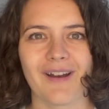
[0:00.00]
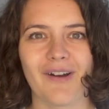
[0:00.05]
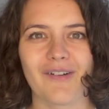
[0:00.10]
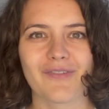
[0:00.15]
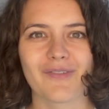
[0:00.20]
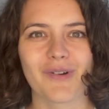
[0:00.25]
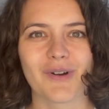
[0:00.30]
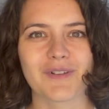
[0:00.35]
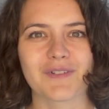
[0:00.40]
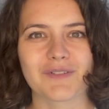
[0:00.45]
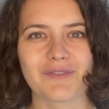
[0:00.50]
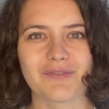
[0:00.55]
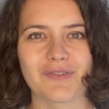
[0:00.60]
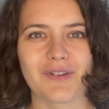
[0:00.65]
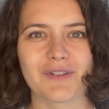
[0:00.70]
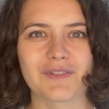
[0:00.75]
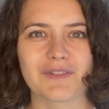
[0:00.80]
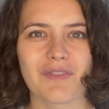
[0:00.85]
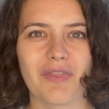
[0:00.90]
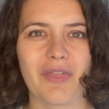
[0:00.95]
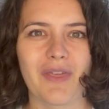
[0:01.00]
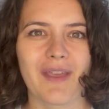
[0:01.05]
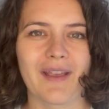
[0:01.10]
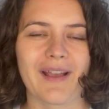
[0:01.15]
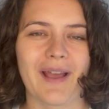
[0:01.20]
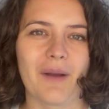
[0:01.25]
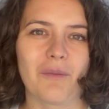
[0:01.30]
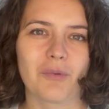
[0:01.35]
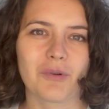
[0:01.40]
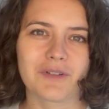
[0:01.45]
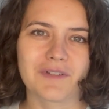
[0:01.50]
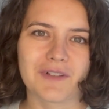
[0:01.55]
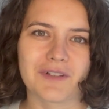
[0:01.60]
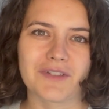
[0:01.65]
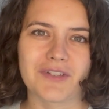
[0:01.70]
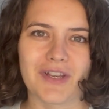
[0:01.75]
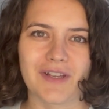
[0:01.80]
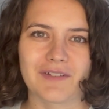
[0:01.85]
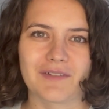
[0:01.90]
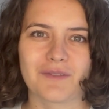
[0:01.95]
Of course, the first thing I would
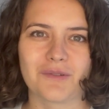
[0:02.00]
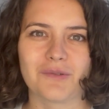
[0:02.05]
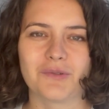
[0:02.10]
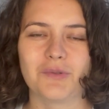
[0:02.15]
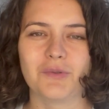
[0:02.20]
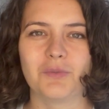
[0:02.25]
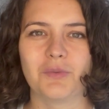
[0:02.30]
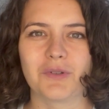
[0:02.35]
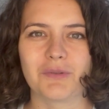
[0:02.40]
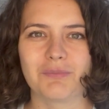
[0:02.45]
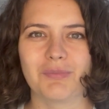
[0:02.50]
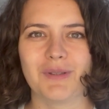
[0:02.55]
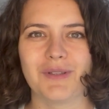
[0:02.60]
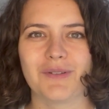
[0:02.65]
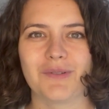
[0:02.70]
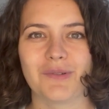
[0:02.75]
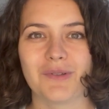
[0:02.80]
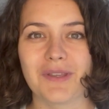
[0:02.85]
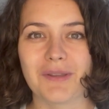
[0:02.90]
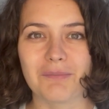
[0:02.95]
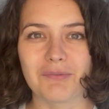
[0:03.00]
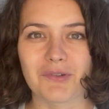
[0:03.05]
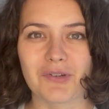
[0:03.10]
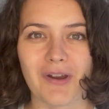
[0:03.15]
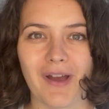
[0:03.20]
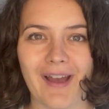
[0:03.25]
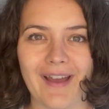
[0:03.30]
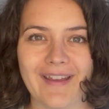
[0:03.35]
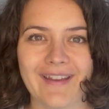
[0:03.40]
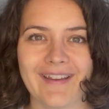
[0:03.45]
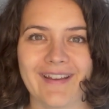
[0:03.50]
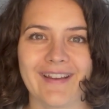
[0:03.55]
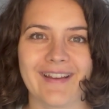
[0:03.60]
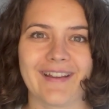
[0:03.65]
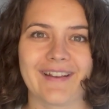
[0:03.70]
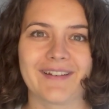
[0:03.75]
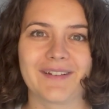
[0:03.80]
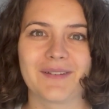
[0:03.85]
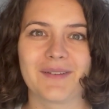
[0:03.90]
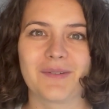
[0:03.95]
suggest to do would be to keep trying
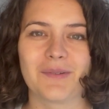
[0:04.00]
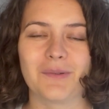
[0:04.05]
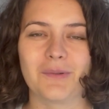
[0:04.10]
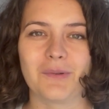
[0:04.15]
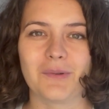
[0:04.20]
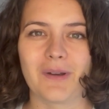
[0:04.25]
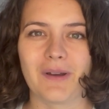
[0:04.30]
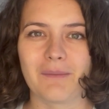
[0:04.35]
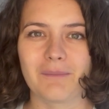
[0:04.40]
and to